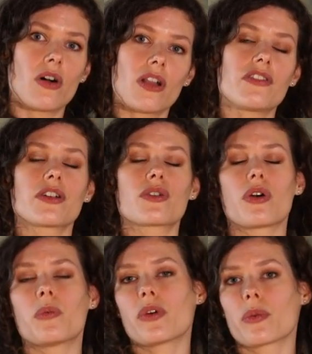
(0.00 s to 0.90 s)
Oliver
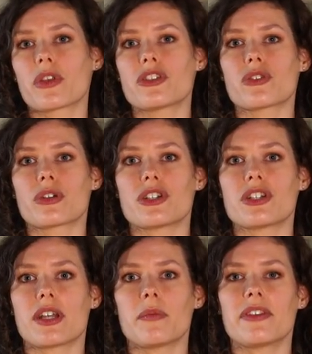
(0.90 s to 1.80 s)
Cromwell with George
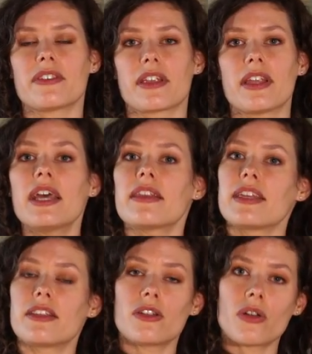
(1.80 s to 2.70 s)
Jameson,
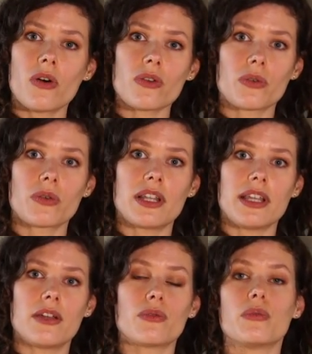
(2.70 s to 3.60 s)
they did not
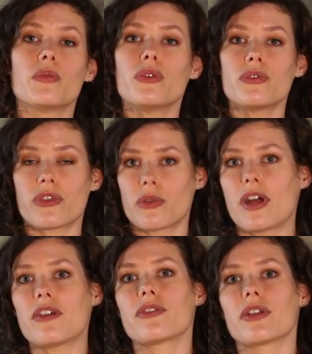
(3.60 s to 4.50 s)
only remove the
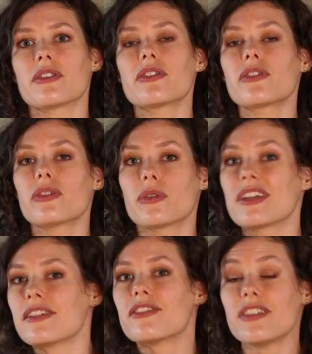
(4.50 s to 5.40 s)
reference to
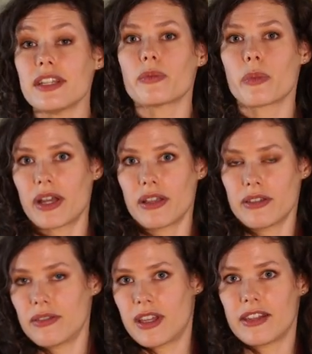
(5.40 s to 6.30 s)
a defeat by a
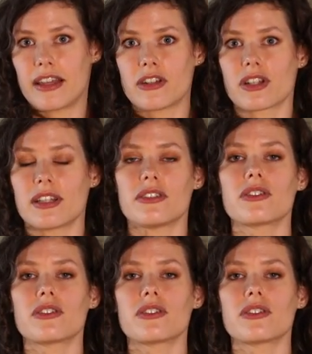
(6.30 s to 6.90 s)
essentially